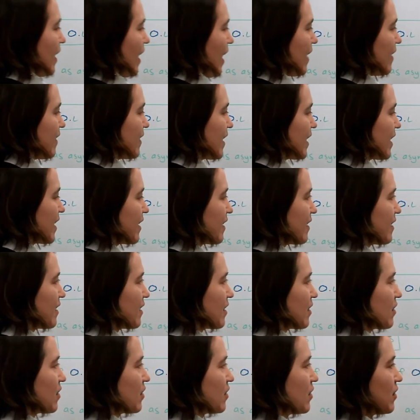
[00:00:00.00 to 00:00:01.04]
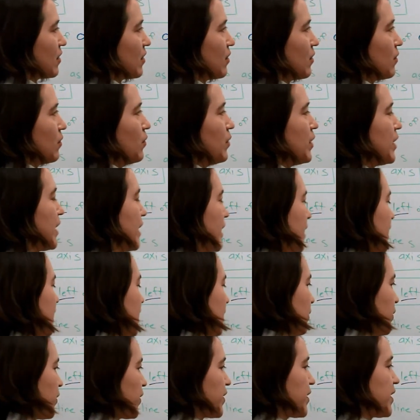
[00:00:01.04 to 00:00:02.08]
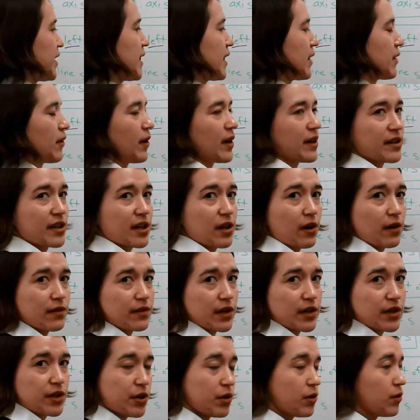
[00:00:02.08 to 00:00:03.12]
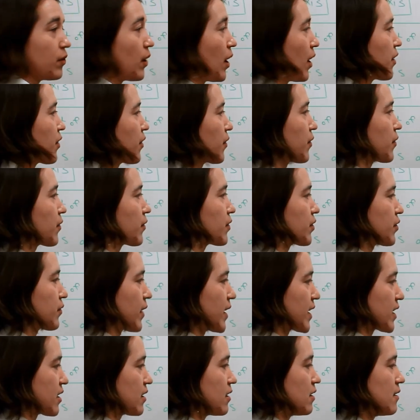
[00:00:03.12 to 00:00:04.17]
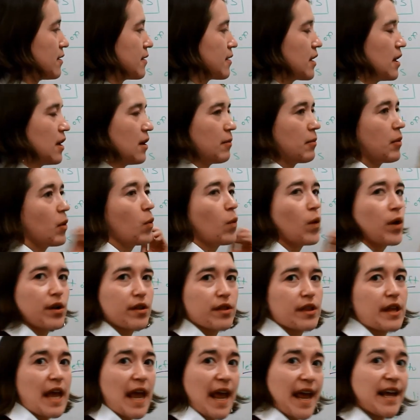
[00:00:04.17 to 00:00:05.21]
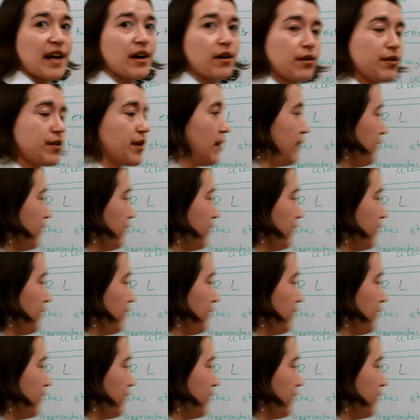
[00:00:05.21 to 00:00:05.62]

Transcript: And then we will see that they'll actually go off to two other directions, but what are the angles